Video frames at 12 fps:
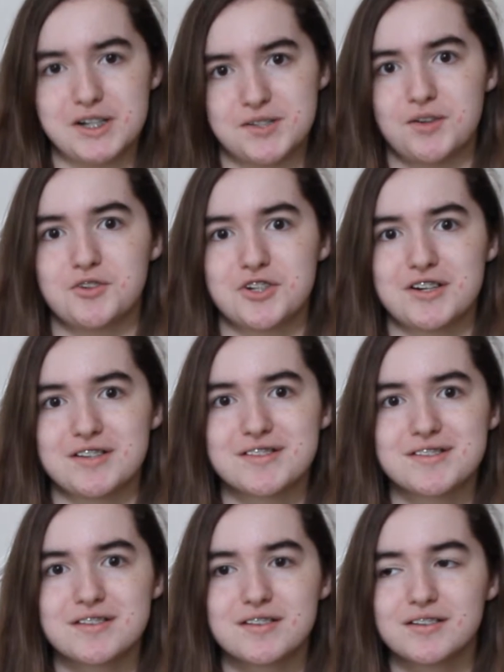
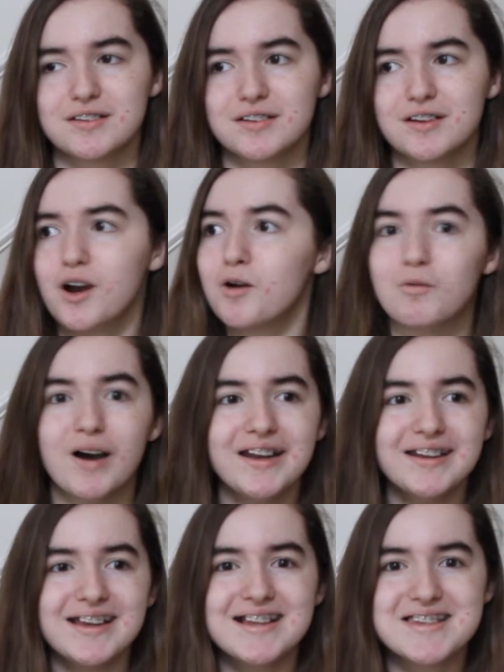soldiers.
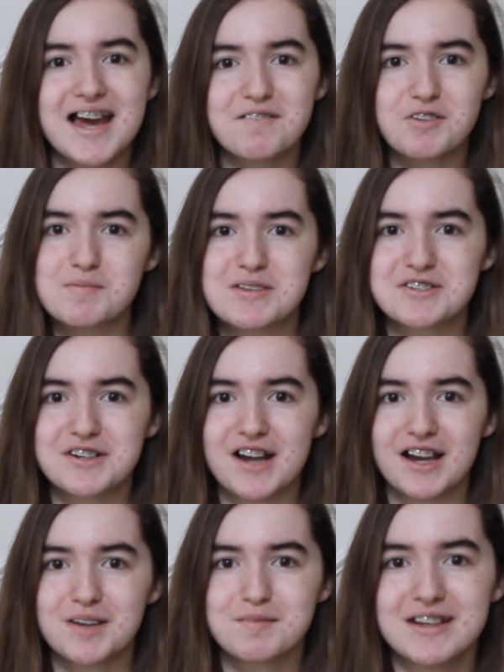What? It's time for the mystery
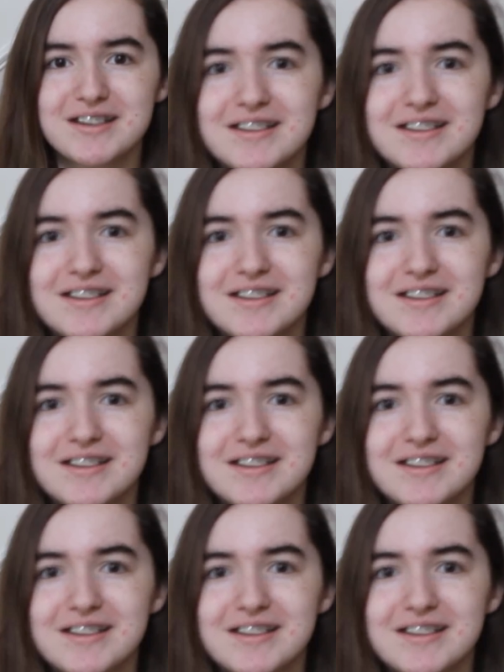document?